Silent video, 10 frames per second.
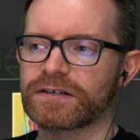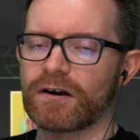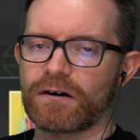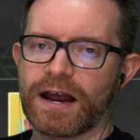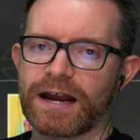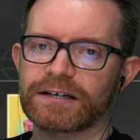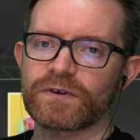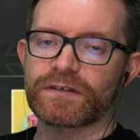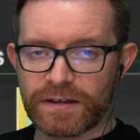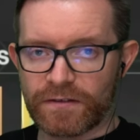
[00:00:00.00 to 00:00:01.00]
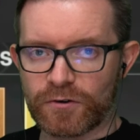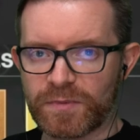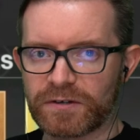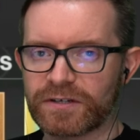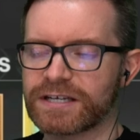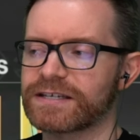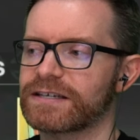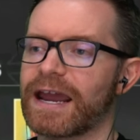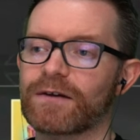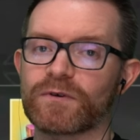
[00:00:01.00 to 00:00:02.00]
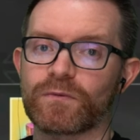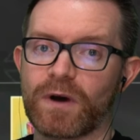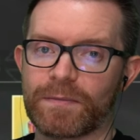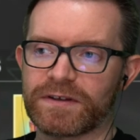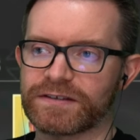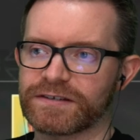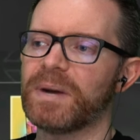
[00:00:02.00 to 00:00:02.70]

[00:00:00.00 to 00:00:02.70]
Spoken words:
interact with the other abilities and with weapons.